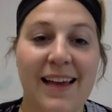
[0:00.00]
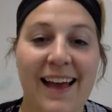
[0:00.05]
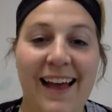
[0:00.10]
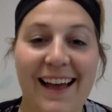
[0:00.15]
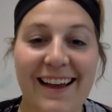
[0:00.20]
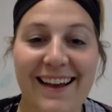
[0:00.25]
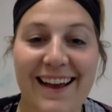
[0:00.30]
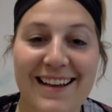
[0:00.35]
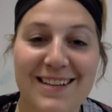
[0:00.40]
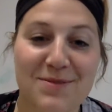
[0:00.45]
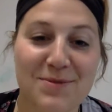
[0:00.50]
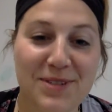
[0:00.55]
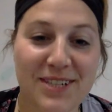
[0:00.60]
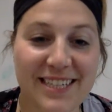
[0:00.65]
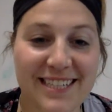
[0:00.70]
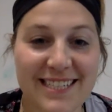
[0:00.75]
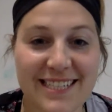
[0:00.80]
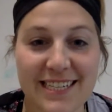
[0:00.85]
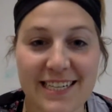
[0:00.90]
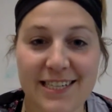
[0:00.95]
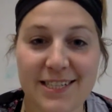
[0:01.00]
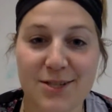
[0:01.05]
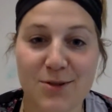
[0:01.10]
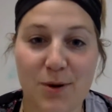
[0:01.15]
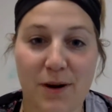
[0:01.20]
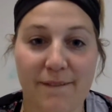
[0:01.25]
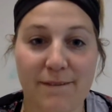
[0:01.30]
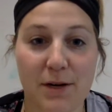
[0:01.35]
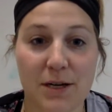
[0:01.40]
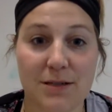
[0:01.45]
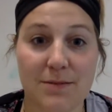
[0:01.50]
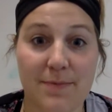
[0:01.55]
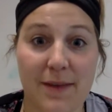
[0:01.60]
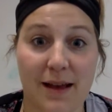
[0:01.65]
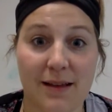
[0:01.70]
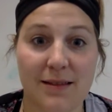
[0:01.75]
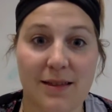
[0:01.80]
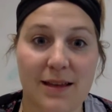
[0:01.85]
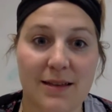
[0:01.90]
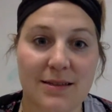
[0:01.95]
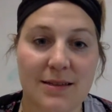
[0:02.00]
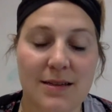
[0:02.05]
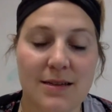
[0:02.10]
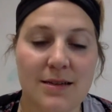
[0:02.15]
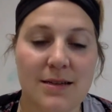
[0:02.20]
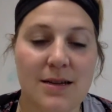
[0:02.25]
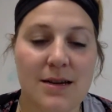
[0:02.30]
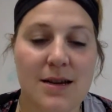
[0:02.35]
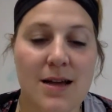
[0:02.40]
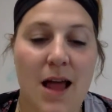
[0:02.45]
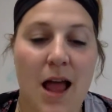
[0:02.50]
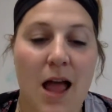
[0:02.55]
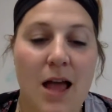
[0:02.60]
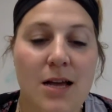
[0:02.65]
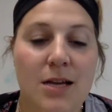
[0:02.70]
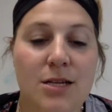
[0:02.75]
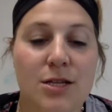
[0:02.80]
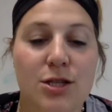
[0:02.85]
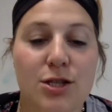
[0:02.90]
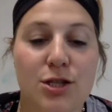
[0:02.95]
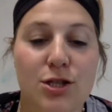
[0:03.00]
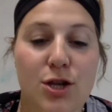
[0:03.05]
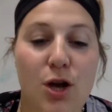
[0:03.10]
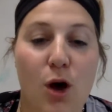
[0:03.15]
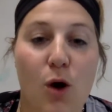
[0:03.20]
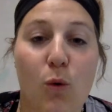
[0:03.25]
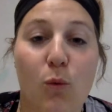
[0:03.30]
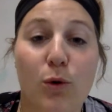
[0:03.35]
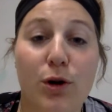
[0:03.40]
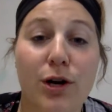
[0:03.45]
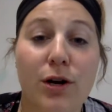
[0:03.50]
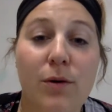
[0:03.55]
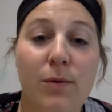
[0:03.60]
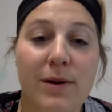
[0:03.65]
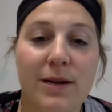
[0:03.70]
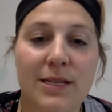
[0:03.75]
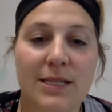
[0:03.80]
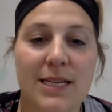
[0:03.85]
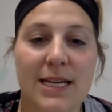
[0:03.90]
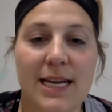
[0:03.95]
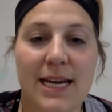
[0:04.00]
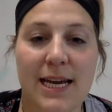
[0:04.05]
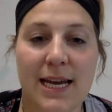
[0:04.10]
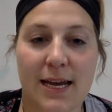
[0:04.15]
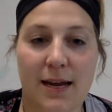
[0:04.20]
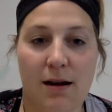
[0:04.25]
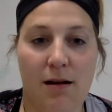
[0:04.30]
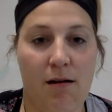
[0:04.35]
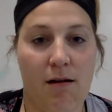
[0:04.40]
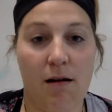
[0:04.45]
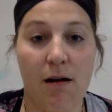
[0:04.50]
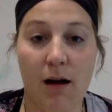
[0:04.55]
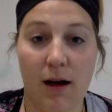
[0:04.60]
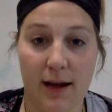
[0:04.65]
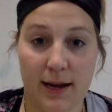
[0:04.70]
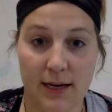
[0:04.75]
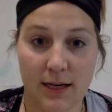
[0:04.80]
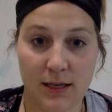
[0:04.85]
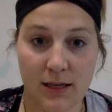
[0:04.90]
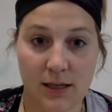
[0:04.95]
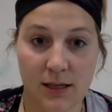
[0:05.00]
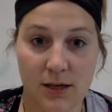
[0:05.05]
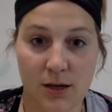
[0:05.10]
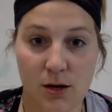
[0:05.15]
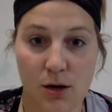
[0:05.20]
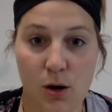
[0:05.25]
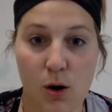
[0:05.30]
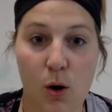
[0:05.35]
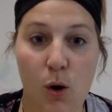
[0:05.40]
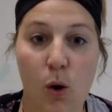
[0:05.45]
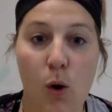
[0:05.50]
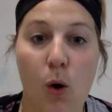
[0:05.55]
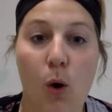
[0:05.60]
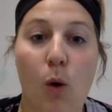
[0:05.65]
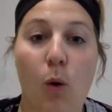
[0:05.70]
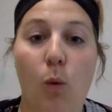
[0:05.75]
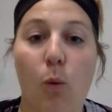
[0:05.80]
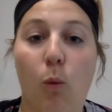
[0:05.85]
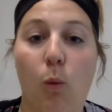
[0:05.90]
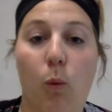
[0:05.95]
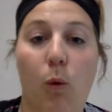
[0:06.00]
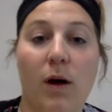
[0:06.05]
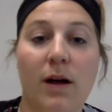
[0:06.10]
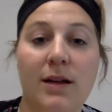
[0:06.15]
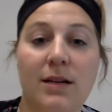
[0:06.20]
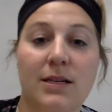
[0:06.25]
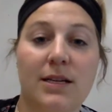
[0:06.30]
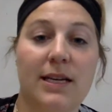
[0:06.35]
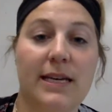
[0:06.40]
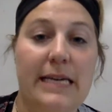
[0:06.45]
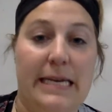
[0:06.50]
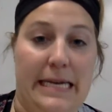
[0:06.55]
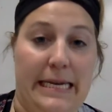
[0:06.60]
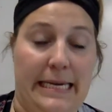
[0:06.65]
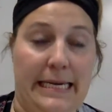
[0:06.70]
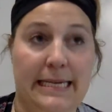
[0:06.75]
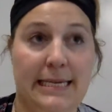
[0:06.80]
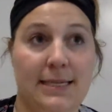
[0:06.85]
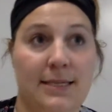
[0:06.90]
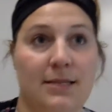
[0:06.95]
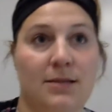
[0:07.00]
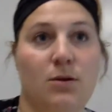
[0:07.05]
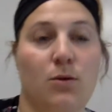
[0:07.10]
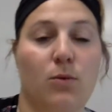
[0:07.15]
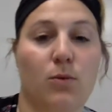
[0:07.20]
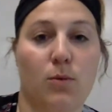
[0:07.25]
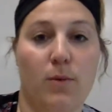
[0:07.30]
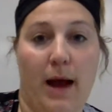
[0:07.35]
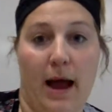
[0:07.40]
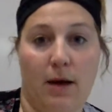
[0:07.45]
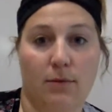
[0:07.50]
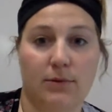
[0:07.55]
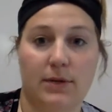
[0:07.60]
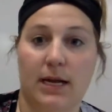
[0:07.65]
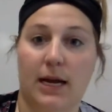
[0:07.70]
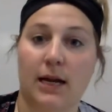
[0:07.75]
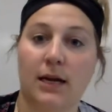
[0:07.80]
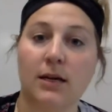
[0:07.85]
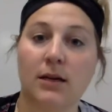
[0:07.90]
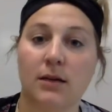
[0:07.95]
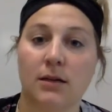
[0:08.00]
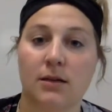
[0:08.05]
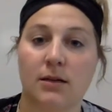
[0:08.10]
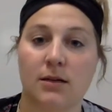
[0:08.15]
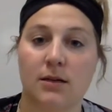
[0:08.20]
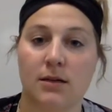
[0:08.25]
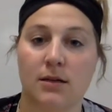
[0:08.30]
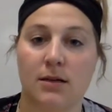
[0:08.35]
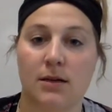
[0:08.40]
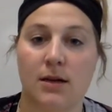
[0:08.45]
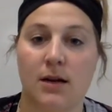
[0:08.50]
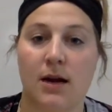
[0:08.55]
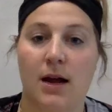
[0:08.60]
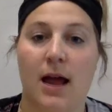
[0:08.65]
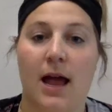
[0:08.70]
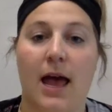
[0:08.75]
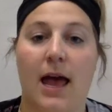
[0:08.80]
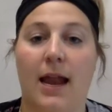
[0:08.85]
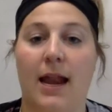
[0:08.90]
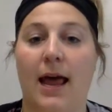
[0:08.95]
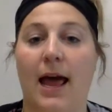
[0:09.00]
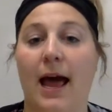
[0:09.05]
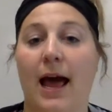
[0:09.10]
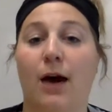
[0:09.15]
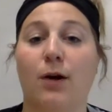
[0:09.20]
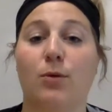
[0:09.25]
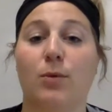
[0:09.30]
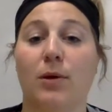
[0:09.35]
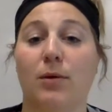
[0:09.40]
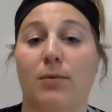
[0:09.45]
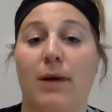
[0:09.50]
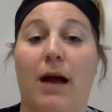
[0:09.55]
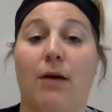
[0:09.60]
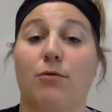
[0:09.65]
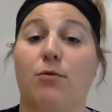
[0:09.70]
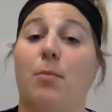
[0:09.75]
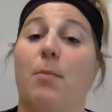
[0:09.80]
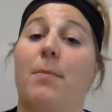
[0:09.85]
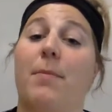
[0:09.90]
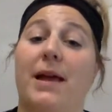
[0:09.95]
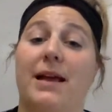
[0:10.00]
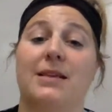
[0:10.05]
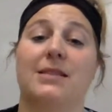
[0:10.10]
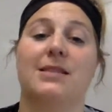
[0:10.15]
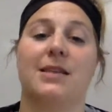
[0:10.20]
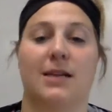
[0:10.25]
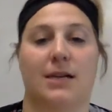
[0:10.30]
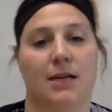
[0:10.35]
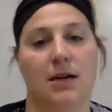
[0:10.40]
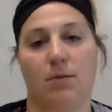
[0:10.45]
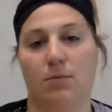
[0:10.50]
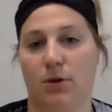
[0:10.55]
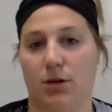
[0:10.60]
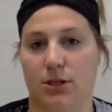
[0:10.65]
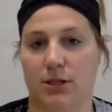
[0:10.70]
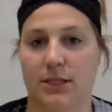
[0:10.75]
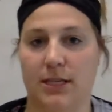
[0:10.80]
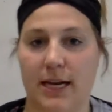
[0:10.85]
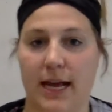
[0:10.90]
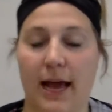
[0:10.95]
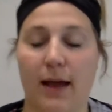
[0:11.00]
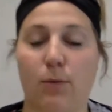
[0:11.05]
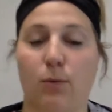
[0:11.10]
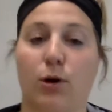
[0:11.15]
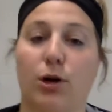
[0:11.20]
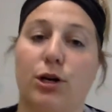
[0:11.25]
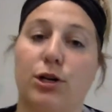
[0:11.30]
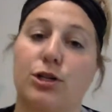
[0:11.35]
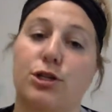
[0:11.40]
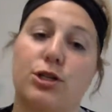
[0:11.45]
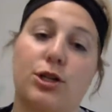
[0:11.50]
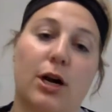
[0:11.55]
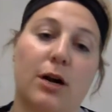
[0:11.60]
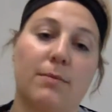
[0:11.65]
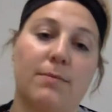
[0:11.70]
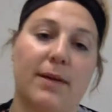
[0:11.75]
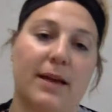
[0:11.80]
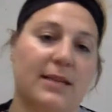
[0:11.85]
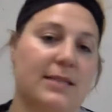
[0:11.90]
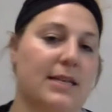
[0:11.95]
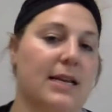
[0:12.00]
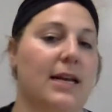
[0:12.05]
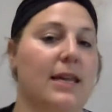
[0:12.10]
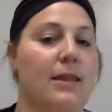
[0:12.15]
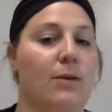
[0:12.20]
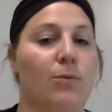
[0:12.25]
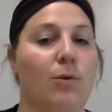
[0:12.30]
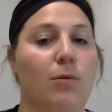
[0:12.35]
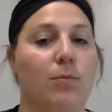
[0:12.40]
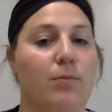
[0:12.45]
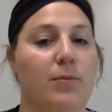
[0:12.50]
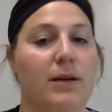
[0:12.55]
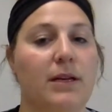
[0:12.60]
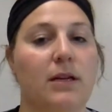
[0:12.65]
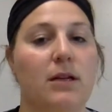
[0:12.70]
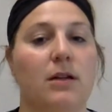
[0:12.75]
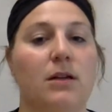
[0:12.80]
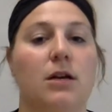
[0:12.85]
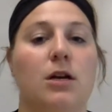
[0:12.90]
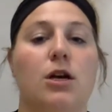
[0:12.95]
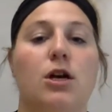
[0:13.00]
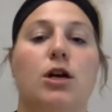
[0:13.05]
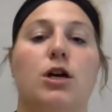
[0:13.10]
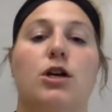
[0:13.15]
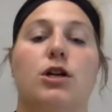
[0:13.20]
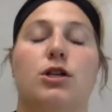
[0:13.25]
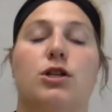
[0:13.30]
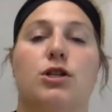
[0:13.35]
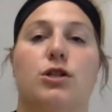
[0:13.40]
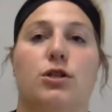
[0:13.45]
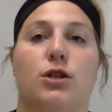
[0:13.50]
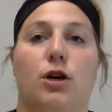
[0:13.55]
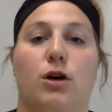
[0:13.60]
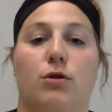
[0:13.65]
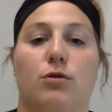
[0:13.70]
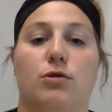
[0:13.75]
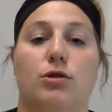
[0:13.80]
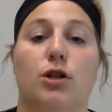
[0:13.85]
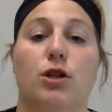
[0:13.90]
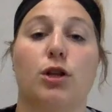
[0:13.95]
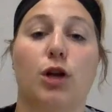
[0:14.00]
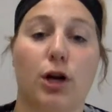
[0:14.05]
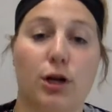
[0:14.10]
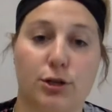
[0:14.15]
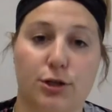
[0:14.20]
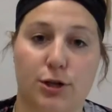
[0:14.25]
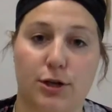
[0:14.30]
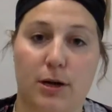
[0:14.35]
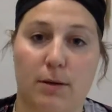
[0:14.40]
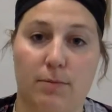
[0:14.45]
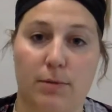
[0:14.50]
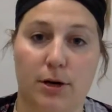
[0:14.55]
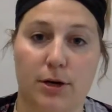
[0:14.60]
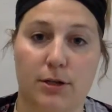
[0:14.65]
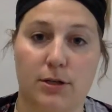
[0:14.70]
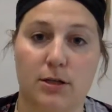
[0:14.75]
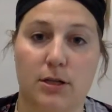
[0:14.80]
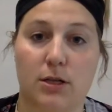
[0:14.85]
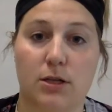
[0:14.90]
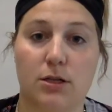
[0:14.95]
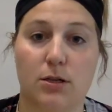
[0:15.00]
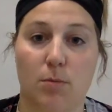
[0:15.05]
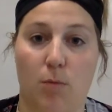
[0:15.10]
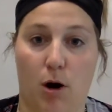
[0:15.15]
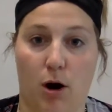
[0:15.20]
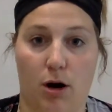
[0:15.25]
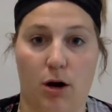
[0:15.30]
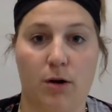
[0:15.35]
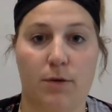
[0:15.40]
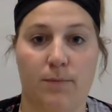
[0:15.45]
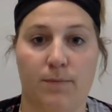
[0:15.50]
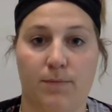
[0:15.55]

Hi guys, we're going to dig into our first math lesson. So we're going to hit on what is rounding and how do we round basic numbers today. We're going to start basic and then we'll build to those larger numbers tomorrow.